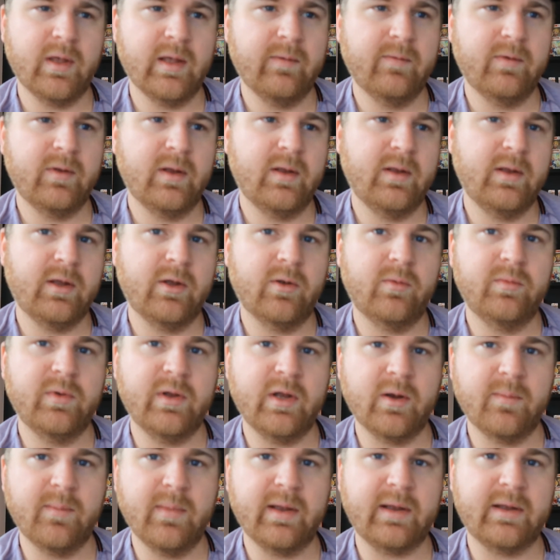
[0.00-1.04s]
even in
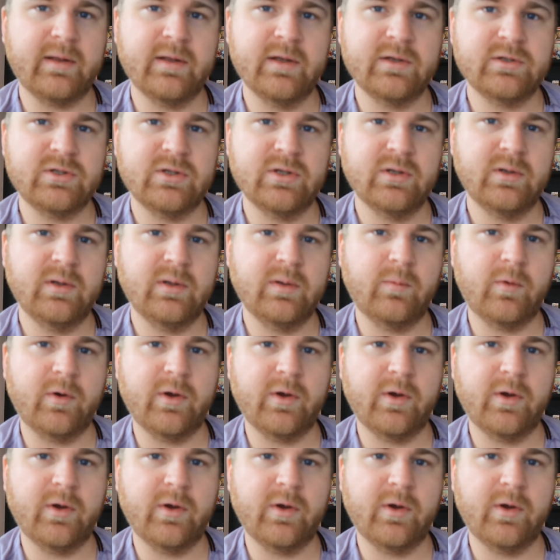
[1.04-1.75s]
near mint condition,